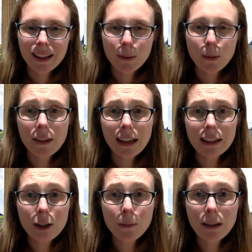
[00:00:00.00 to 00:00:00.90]
Well, thanks
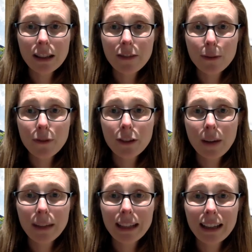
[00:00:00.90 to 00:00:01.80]
so much, everyone, for
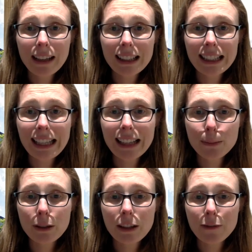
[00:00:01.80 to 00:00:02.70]
coming. As I said, we're
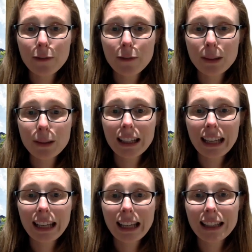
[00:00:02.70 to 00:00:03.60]
looking forward to
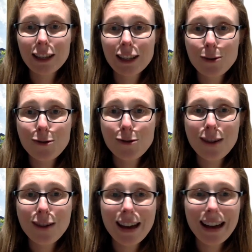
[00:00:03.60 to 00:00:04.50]
getting
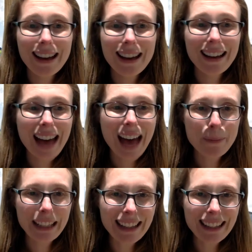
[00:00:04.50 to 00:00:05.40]
your
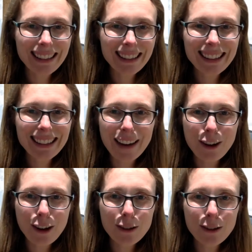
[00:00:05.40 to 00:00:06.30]
applications and
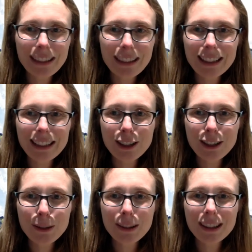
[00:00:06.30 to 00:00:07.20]
hopefully
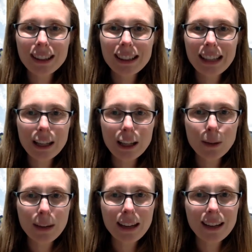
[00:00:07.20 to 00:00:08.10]
to seeing
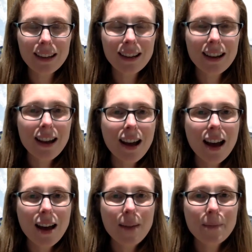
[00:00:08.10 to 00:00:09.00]
you
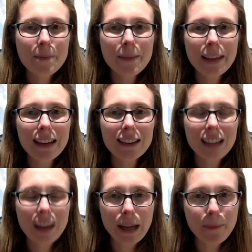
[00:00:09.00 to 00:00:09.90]
in
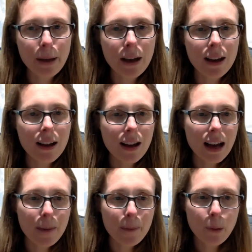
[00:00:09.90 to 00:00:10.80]
September.
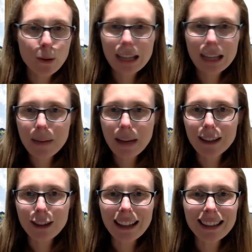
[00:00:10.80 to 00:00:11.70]
Paul's email
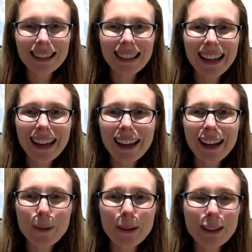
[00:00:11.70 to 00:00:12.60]
address
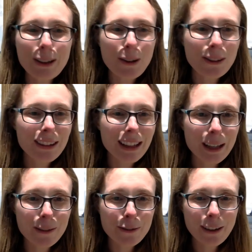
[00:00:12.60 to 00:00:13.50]
was on
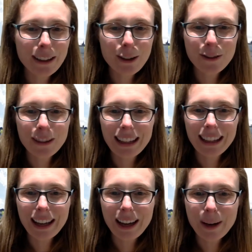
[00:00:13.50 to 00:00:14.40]
the front of the